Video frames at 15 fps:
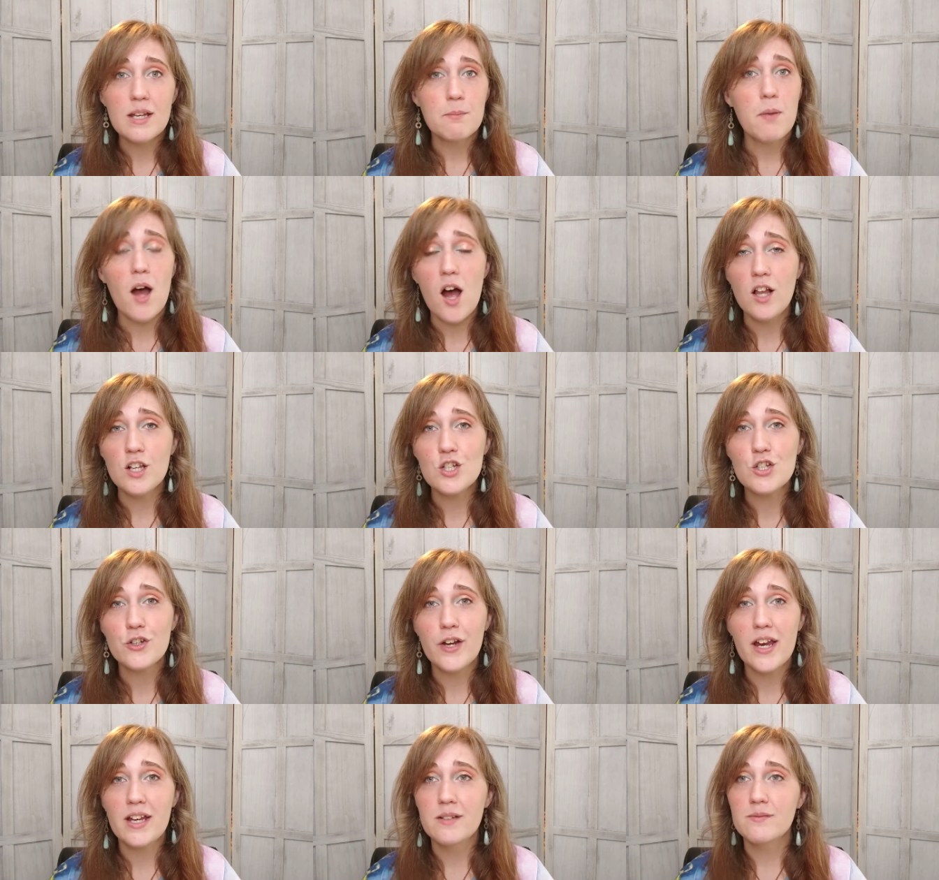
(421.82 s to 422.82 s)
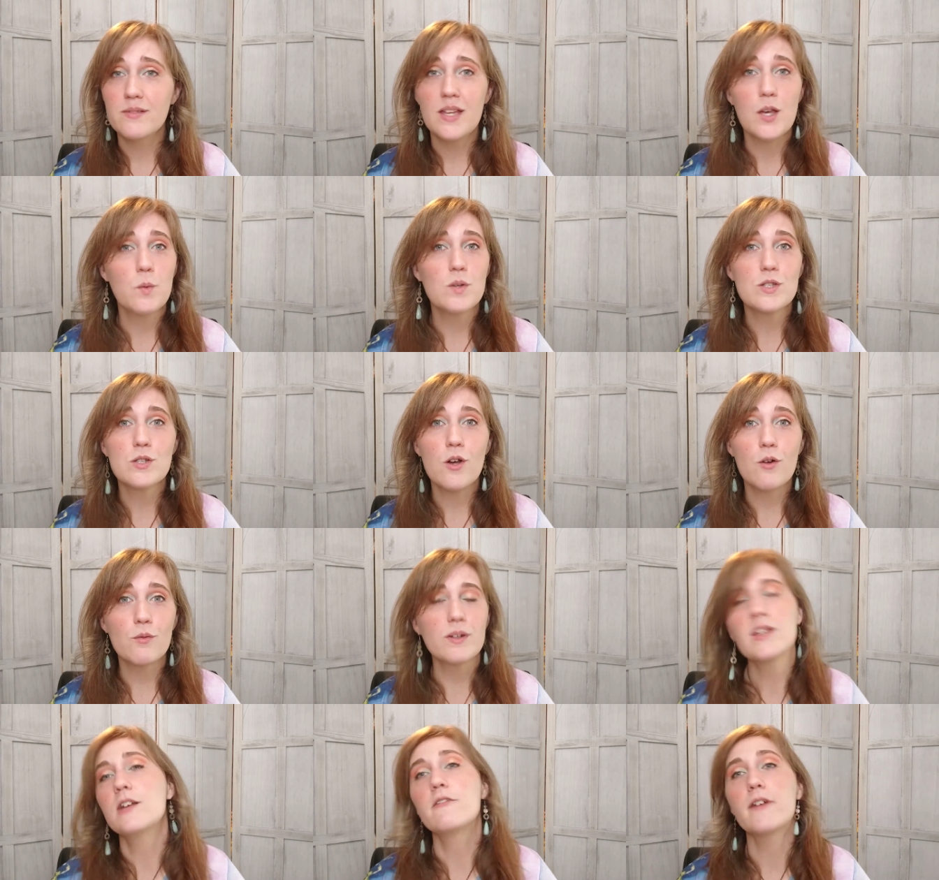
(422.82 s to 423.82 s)
It polished great. It was a
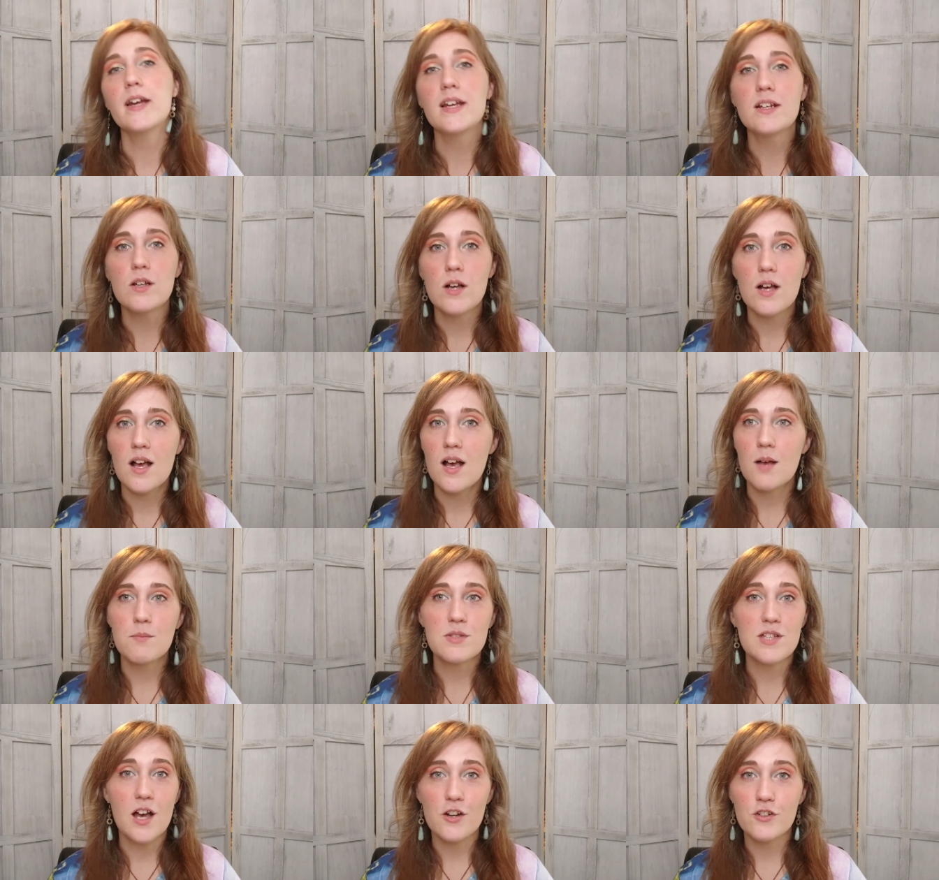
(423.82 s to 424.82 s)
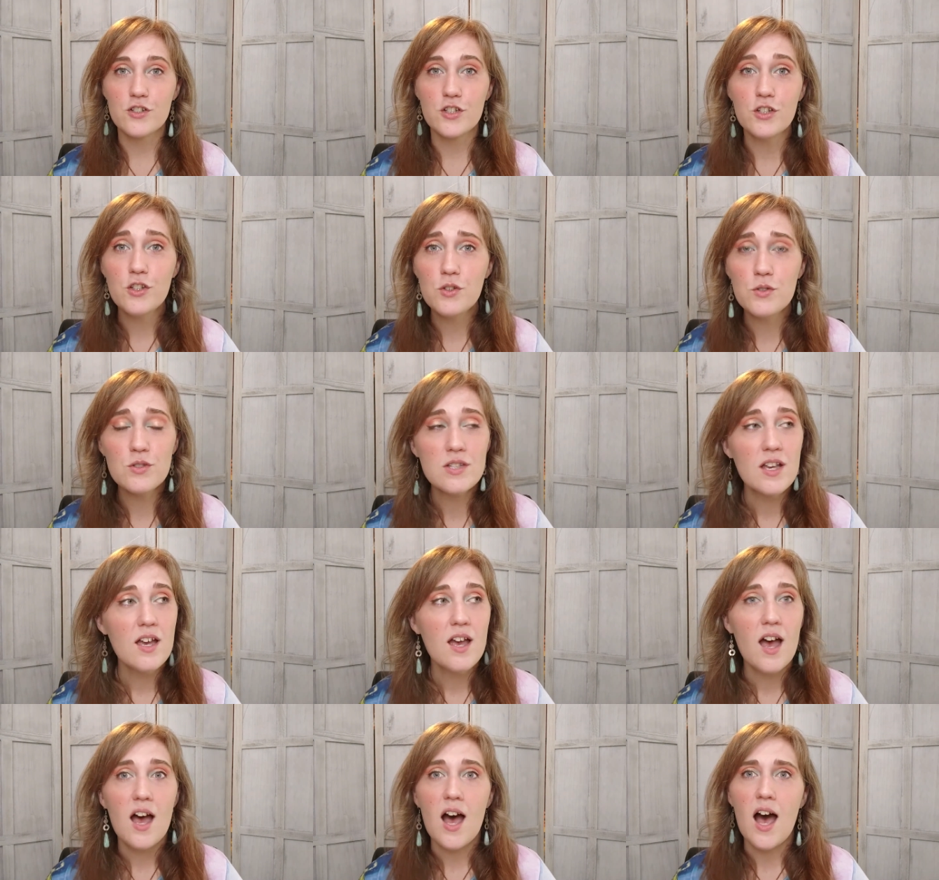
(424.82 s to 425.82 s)
really great solder to use.
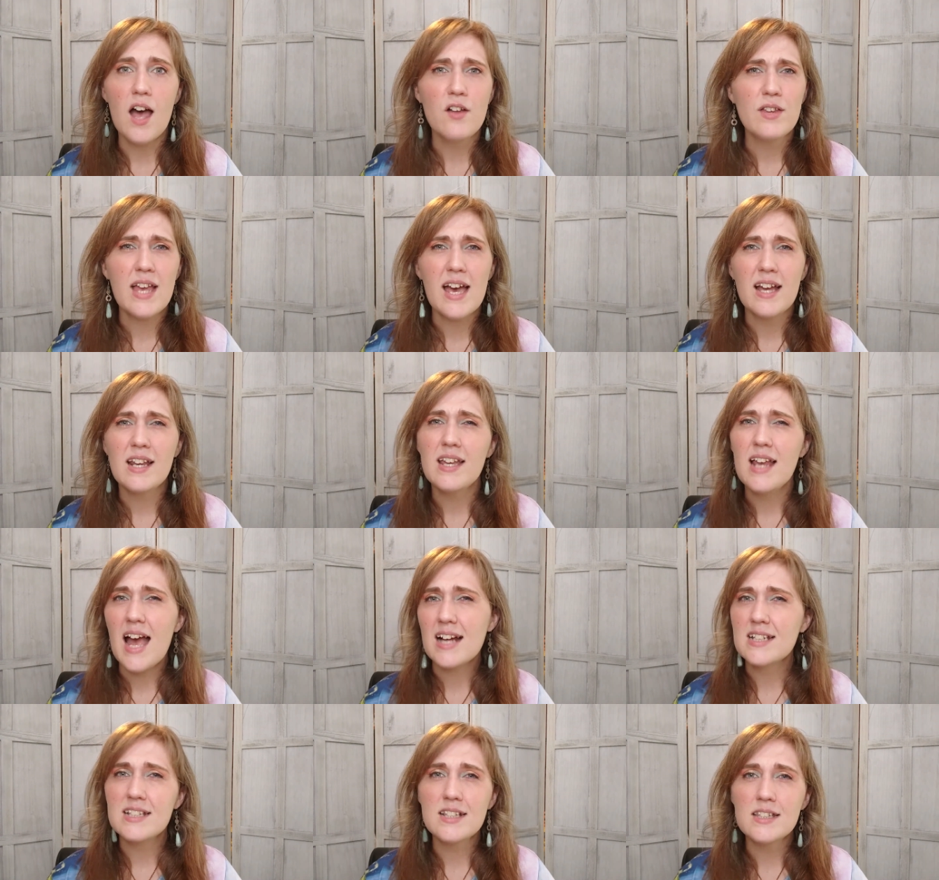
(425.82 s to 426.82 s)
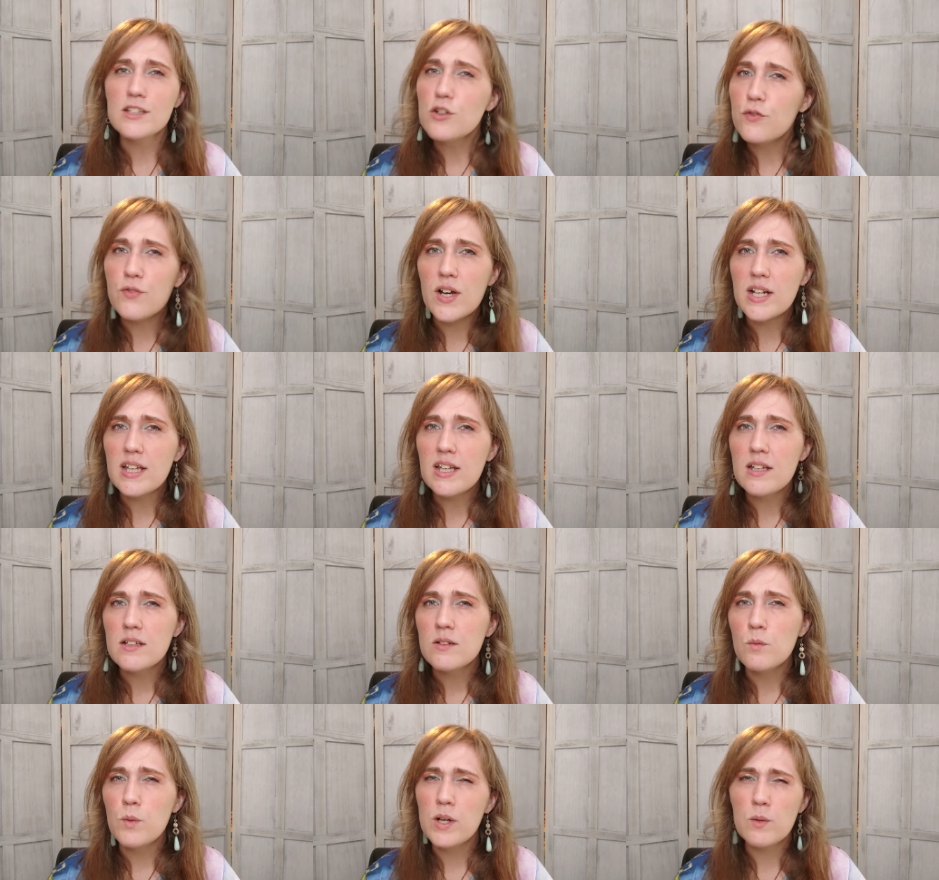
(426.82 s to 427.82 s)
It acted a little funny
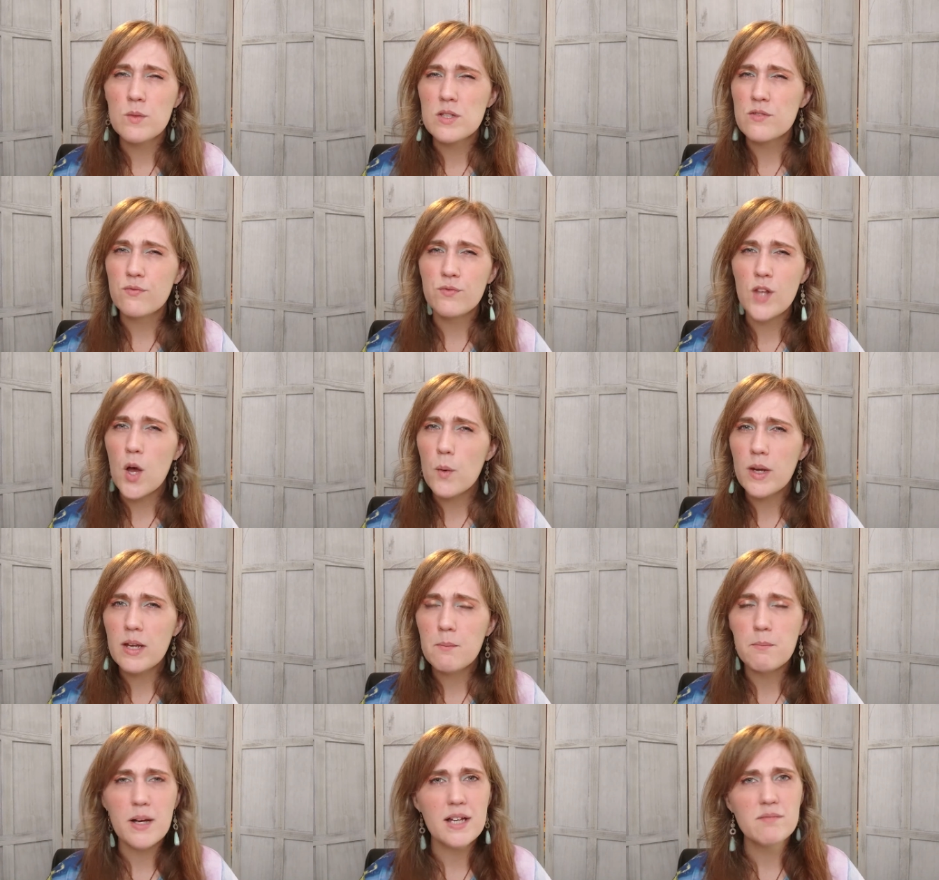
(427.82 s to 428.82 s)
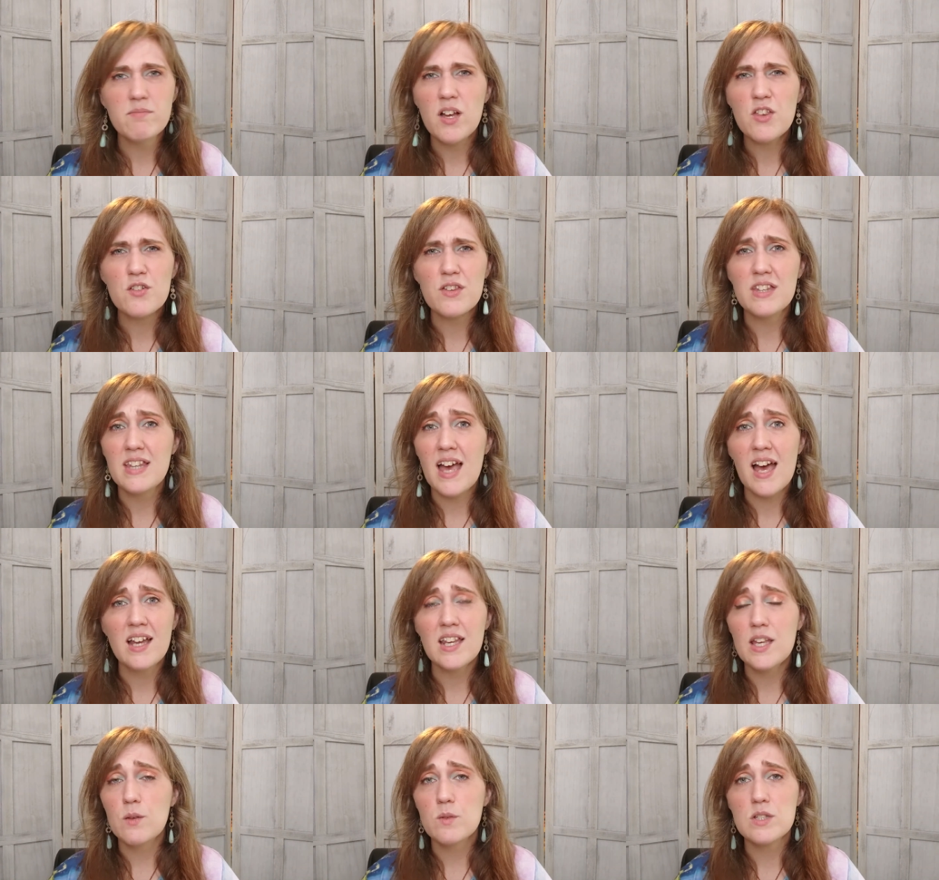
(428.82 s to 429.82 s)
when it was flowing, but other than
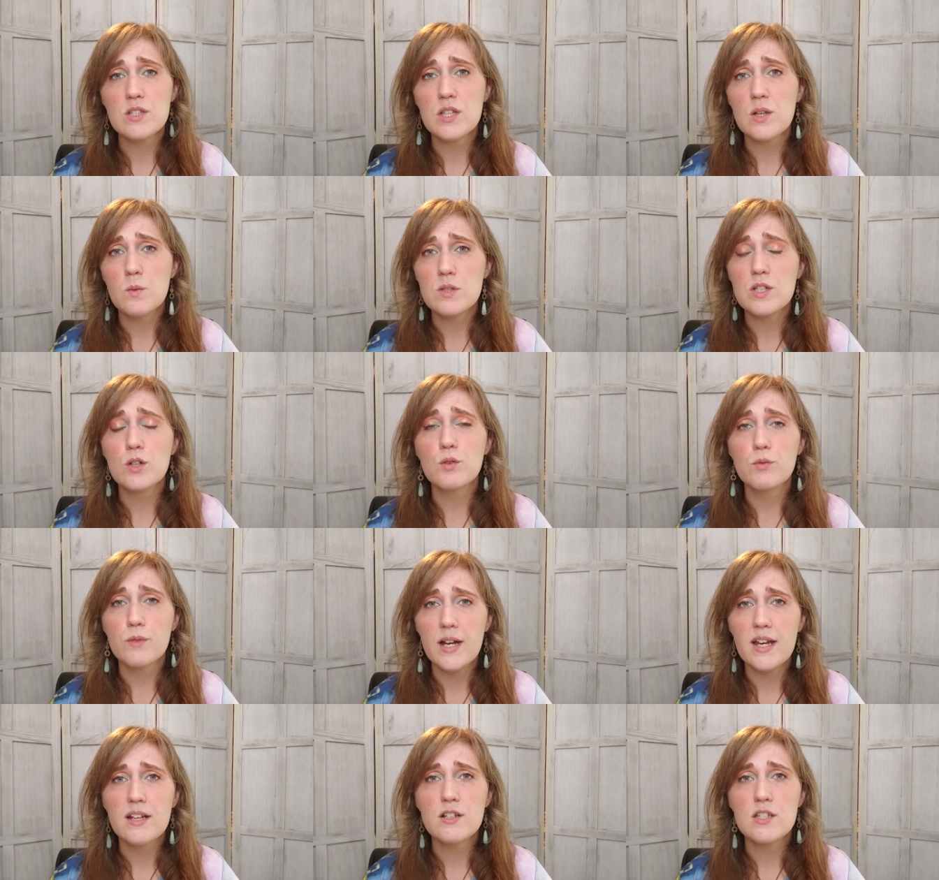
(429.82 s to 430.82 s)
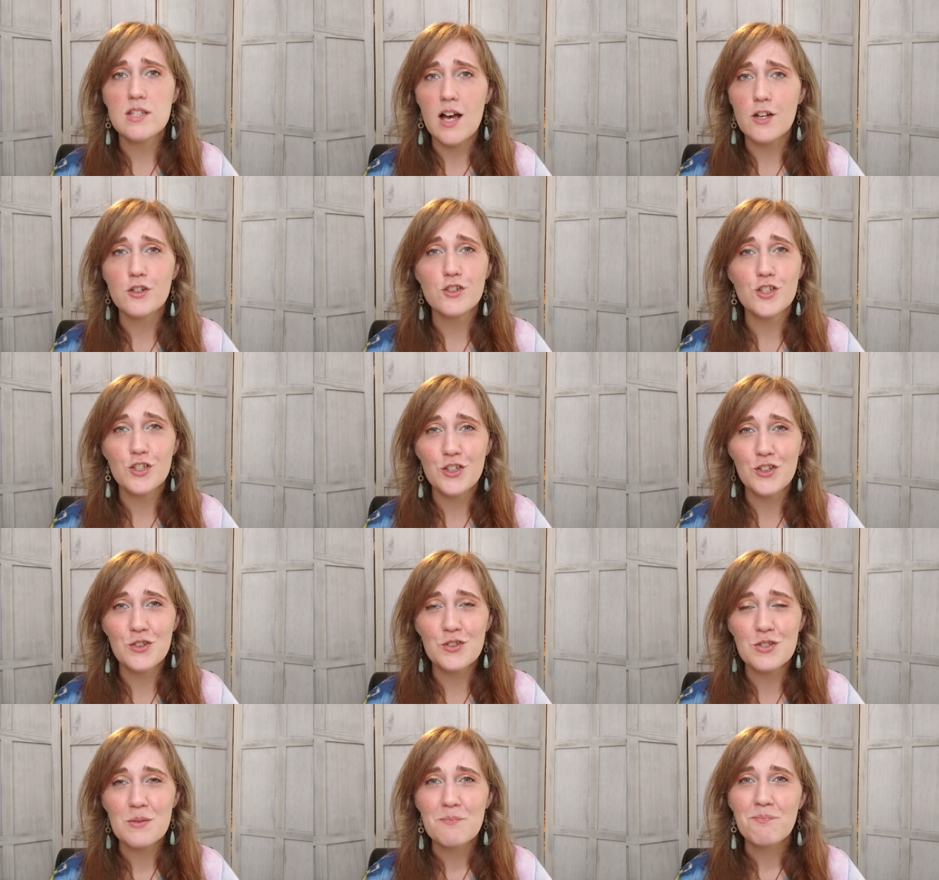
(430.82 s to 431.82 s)
that, it was a great solder to
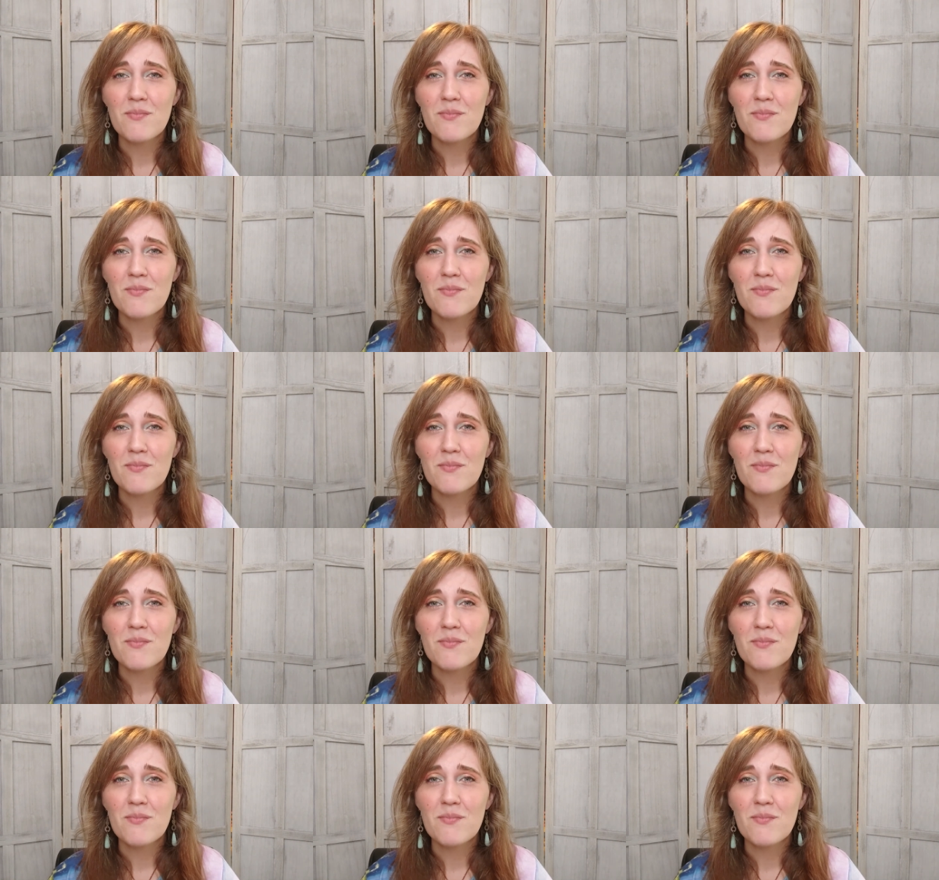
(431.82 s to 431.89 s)
use.